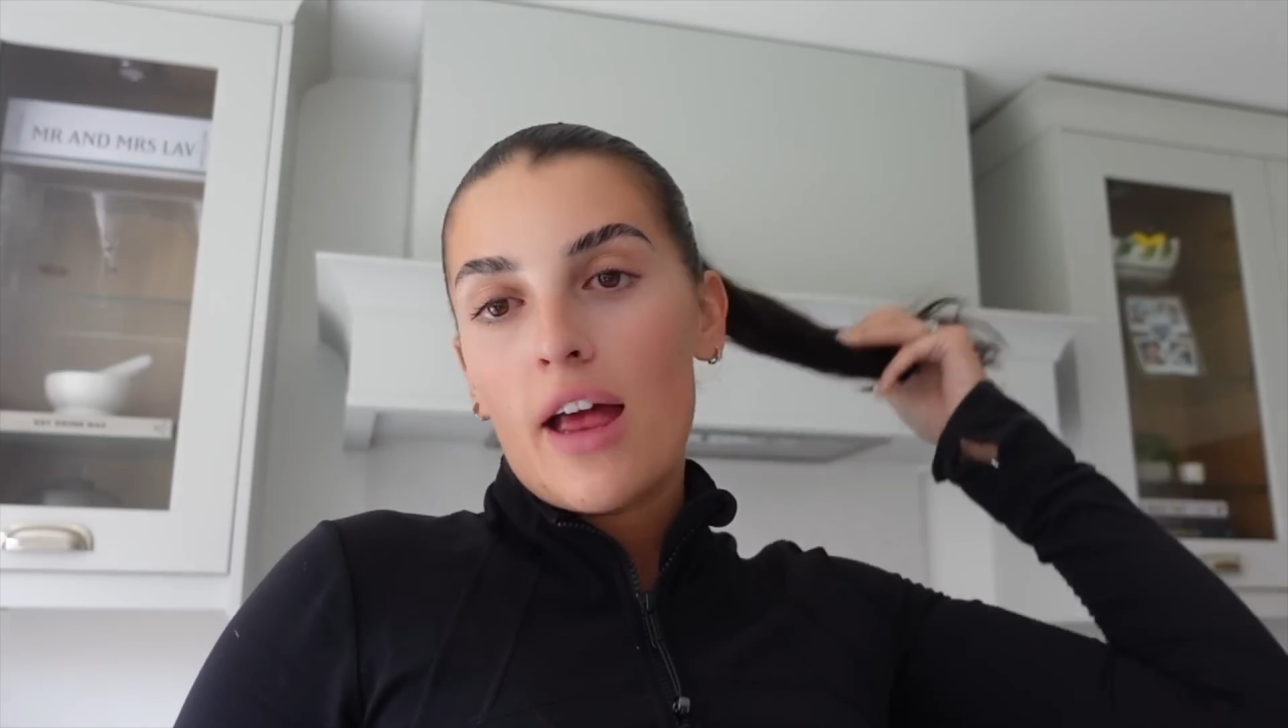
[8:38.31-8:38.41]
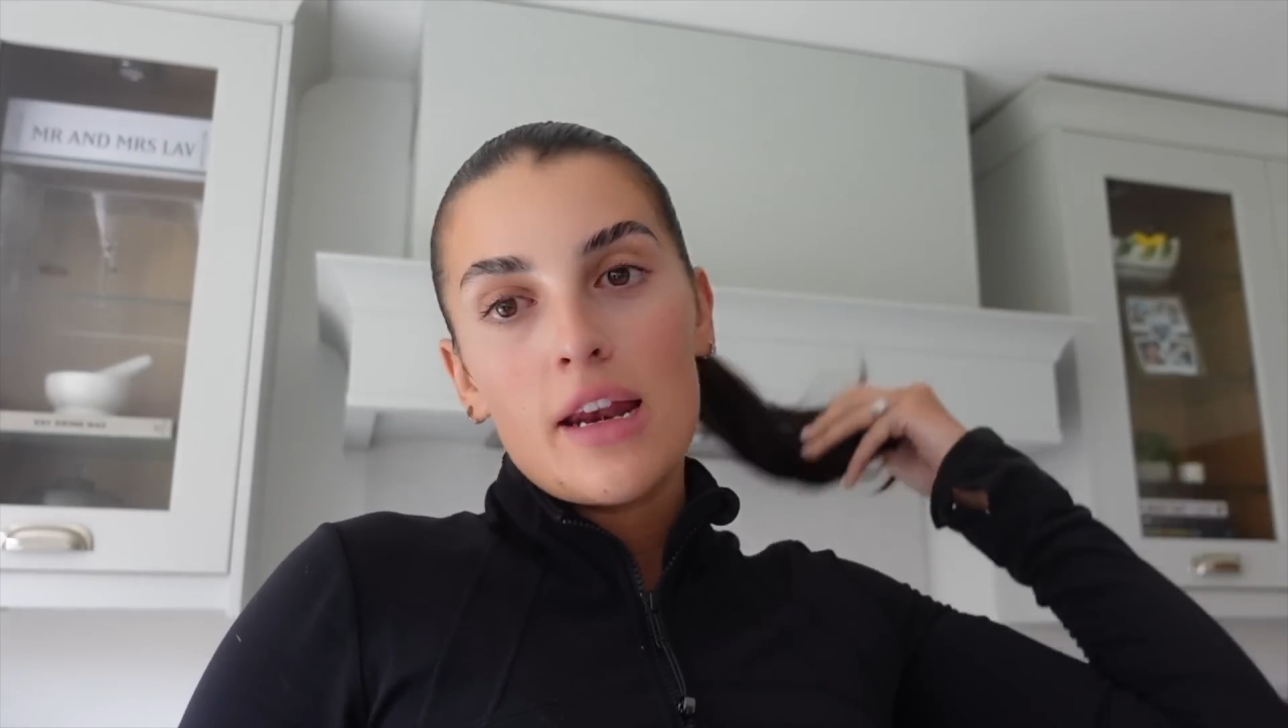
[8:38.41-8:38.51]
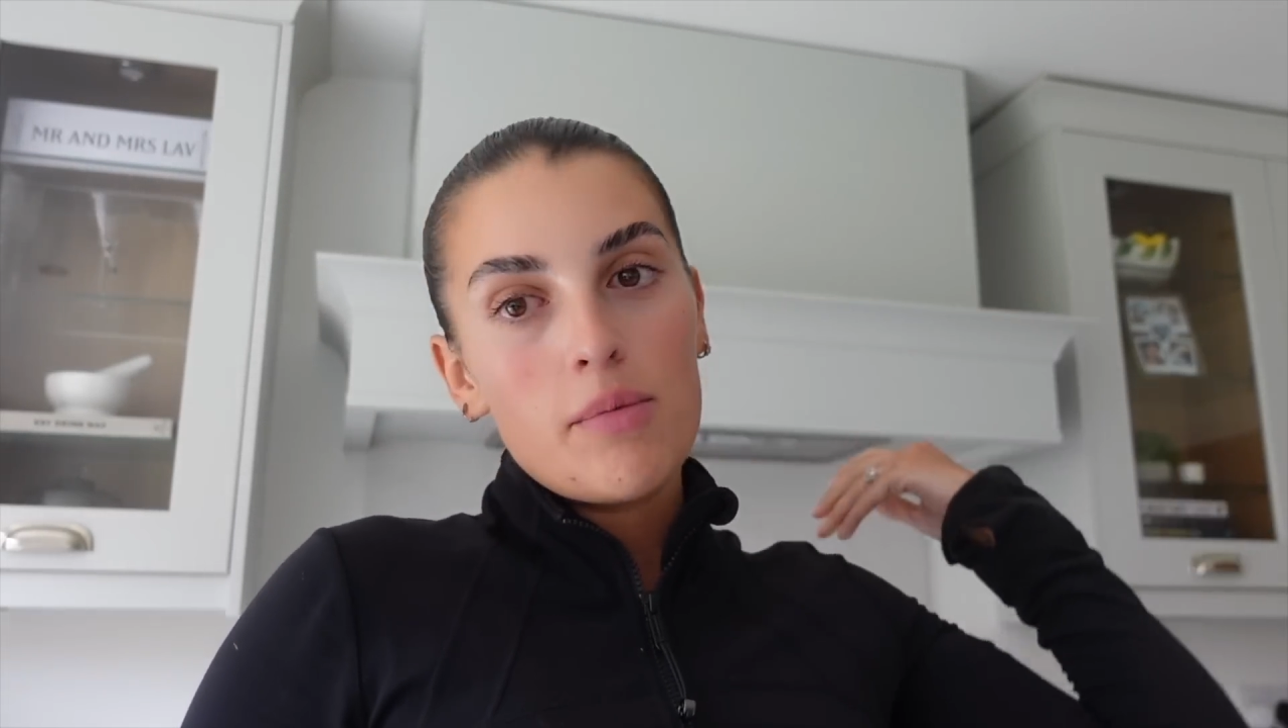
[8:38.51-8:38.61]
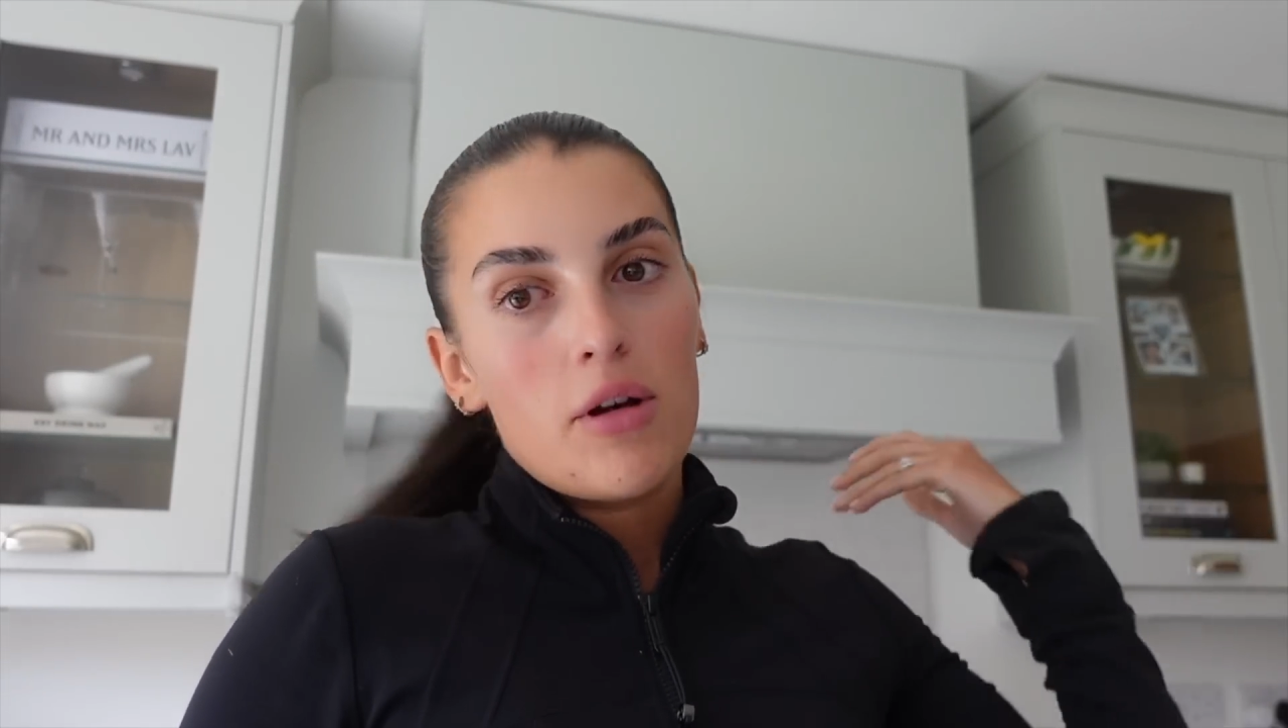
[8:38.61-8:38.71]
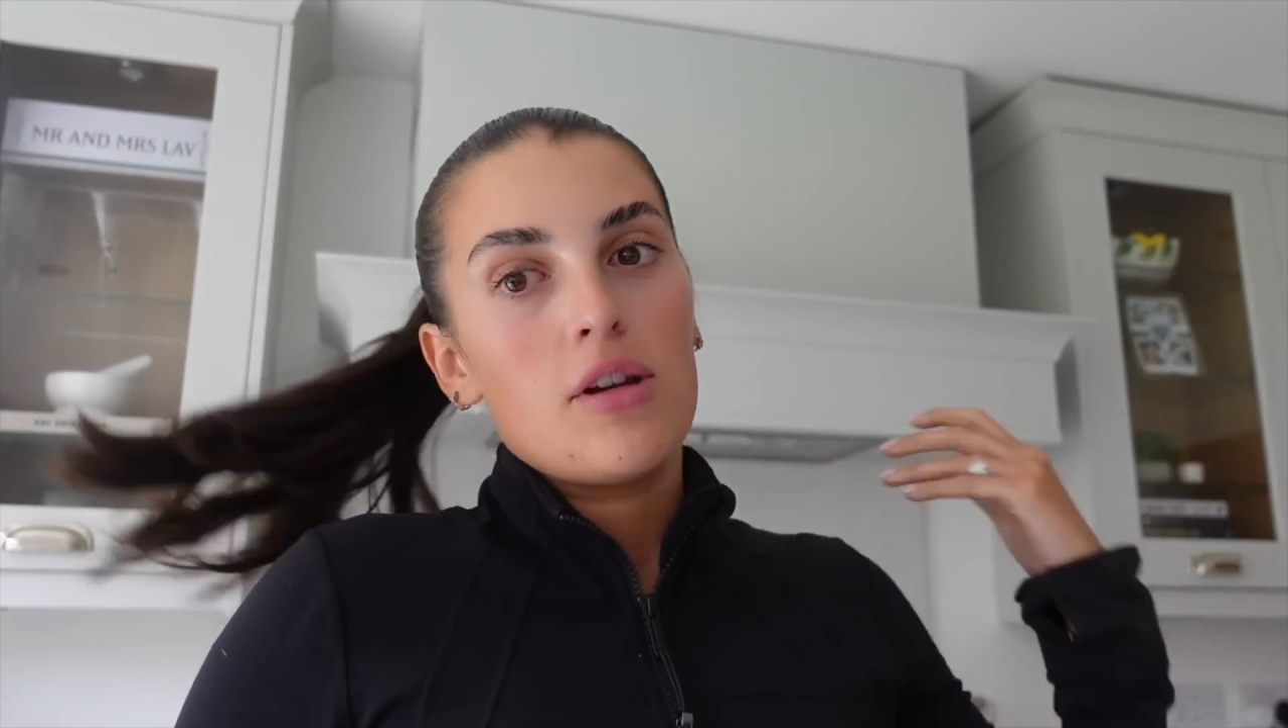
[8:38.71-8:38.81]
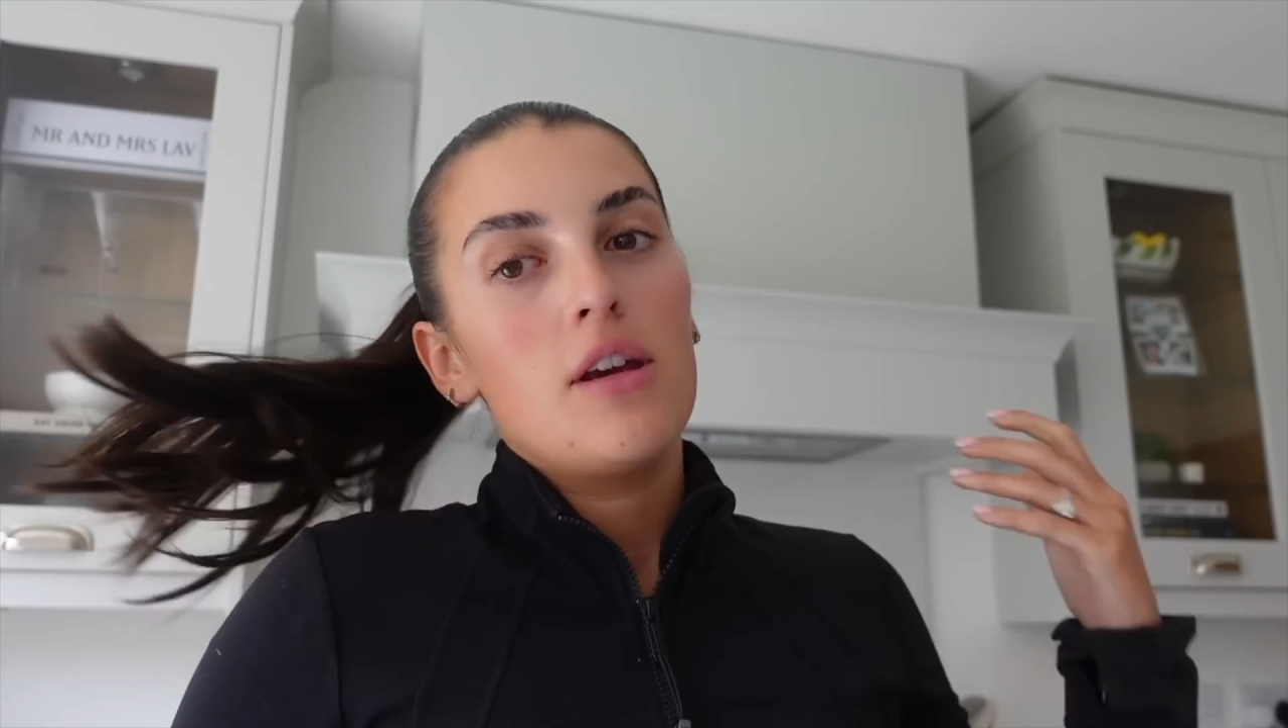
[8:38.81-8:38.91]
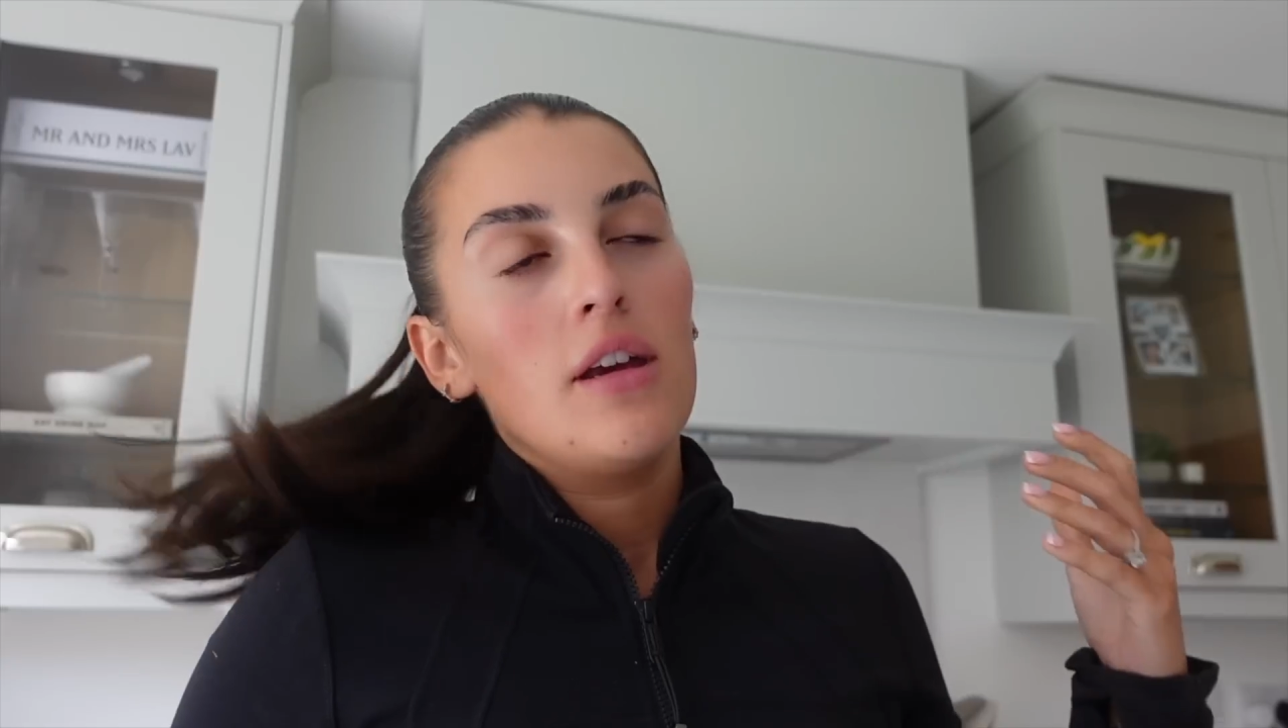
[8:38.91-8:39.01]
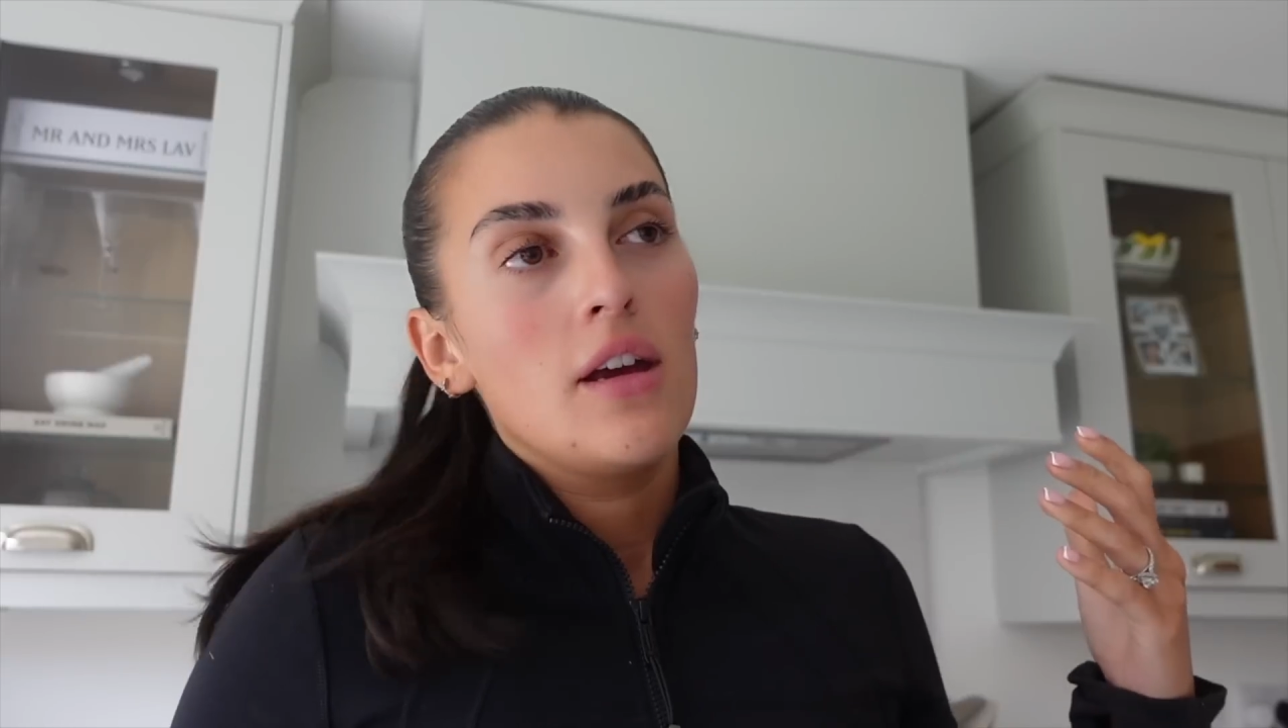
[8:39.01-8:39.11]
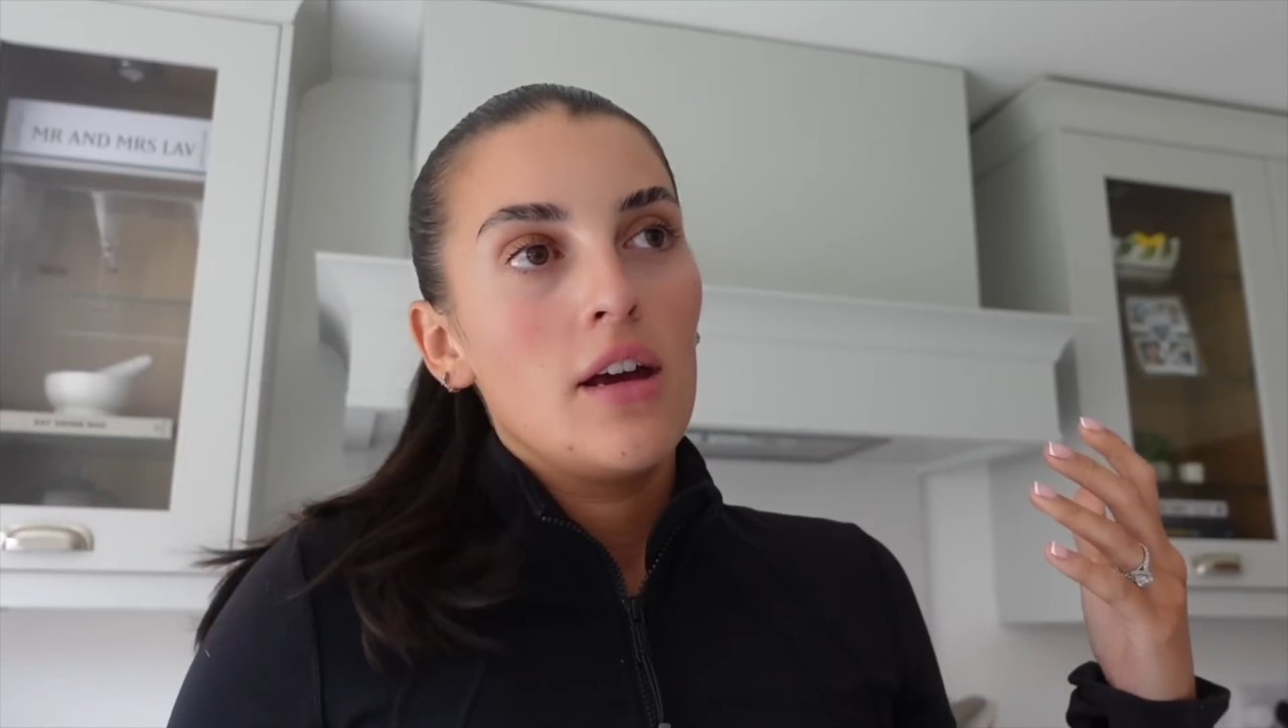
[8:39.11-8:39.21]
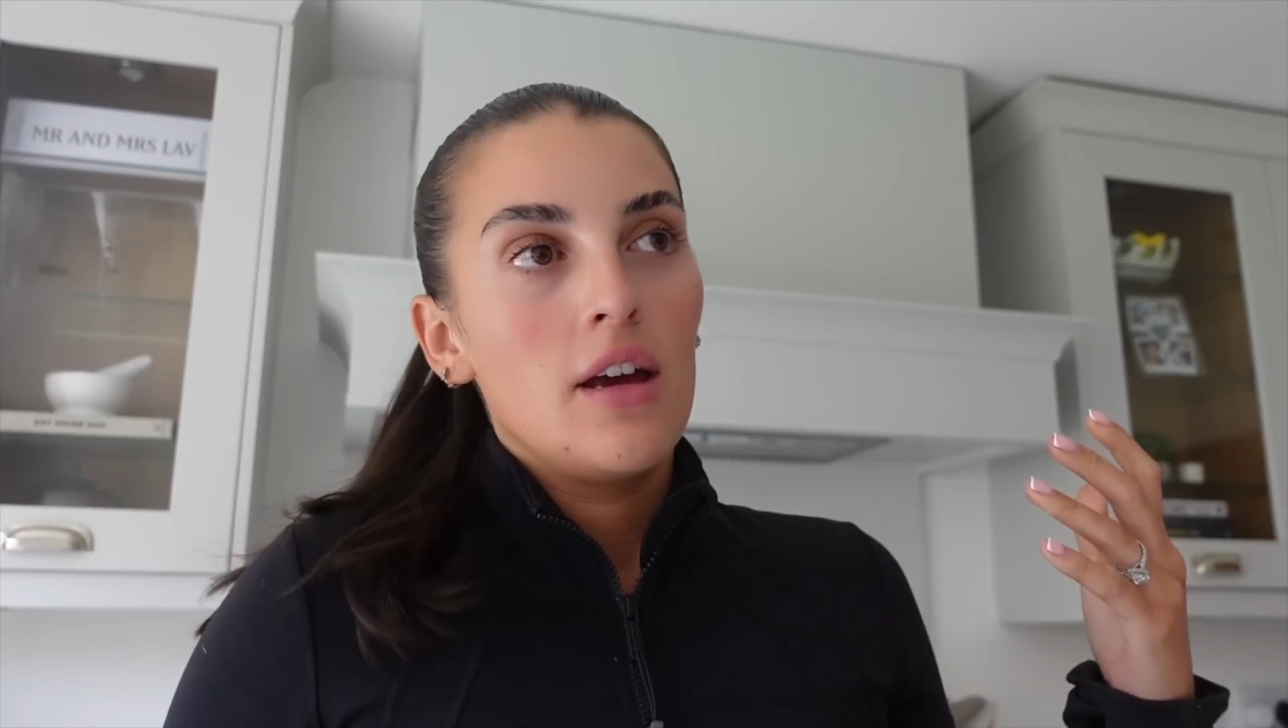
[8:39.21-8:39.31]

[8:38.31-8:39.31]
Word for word: anybody